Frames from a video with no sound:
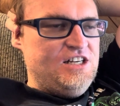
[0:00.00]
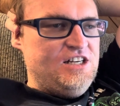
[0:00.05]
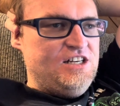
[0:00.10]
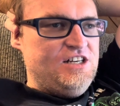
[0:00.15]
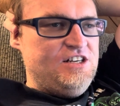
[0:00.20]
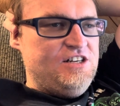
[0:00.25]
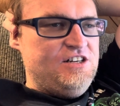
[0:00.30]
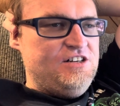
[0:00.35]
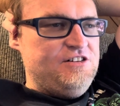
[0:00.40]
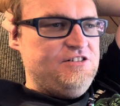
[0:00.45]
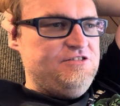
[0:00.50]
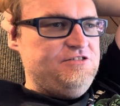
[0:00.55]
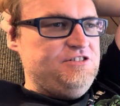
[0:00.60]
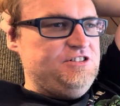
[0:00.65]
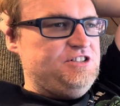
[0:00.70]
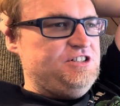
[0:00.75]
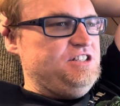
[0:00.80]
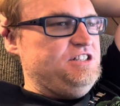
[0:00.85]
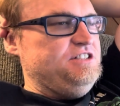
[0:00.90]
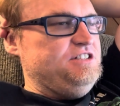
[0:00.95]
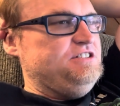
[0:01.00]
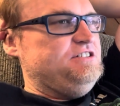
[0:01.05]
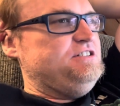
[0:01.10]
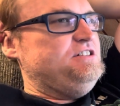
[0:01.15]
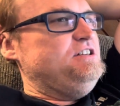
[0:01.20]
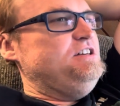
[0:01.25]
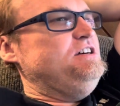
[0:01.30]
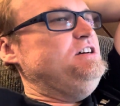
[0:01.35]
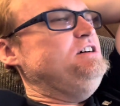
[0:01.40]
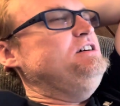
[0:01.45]
oh jeez,
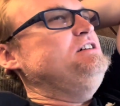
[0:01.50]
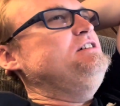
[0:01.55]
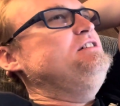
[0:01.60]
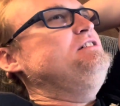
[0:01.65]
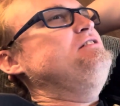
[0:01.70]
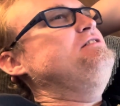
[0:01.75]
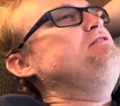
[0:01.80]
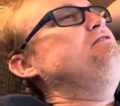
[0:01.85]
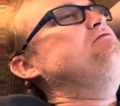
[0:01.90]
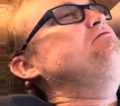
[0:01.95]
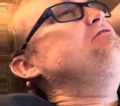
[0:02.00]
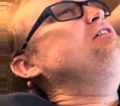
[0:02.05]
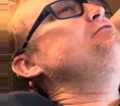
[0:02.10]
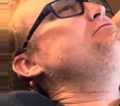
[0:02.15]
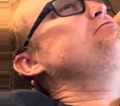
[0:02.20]
uh, what